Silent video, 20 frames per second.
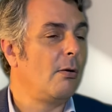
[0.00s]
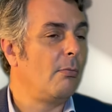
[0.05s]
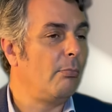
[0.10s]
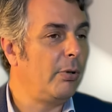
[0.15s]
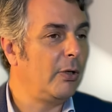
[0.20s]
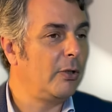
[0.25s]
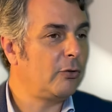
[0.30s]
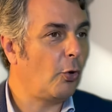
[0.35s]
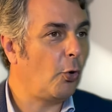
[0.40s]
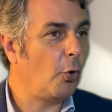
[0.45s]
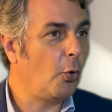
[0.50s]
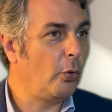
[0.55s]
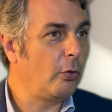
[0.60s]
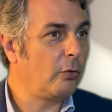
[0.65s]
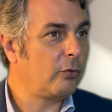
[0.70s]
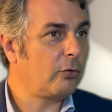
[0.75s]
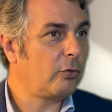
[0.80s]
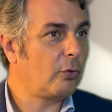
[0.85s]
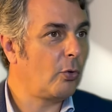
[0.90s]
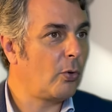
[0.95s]
but
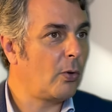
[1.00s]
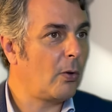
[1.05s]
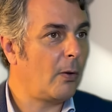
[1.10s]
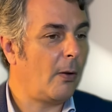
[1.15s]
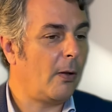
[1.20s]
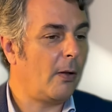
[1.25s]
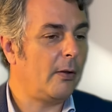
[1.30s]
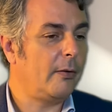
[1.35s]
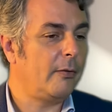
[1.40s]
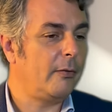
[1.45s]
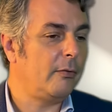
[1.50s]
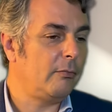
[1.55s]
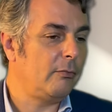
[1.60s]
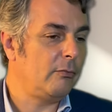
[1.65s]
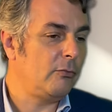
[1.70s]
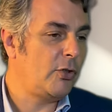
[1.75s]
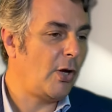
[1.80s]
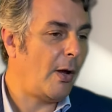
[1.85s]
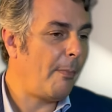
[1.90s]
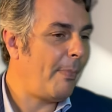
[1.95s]
also
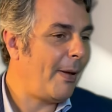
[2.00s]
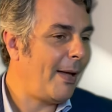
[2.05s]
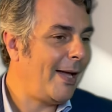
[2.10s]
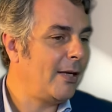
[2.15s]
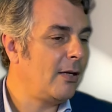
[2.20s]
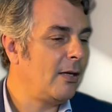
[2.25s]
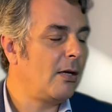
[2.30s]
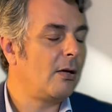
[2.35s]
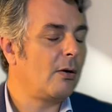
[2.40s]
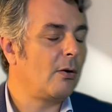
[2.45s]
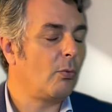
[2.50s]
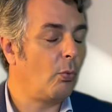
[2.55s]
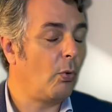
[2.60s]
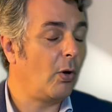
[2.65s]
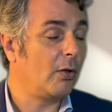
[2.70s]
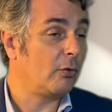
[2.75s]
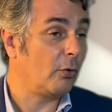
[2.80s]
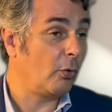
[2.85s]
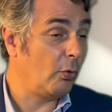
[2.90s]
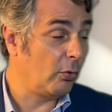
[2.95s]
Japan
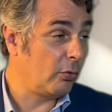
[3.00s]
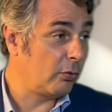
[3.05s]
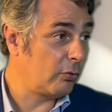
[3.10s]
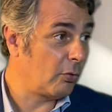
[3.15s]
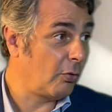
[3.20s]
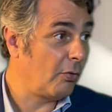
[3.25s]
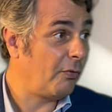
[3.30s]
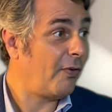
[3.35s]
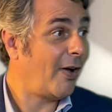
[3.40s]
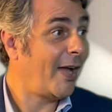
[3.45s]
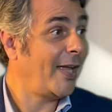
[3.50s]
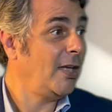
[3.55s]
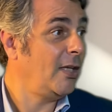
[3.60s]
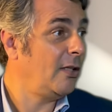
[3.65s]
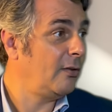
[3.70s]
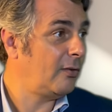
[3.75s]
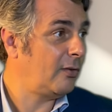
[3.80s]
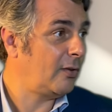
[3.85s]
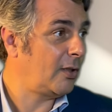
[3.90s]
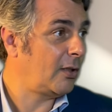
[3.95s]
was also
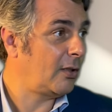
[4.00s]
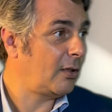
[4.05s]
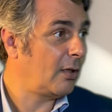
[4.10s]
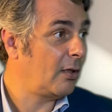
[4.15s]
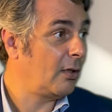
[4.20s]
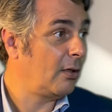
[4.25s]
financing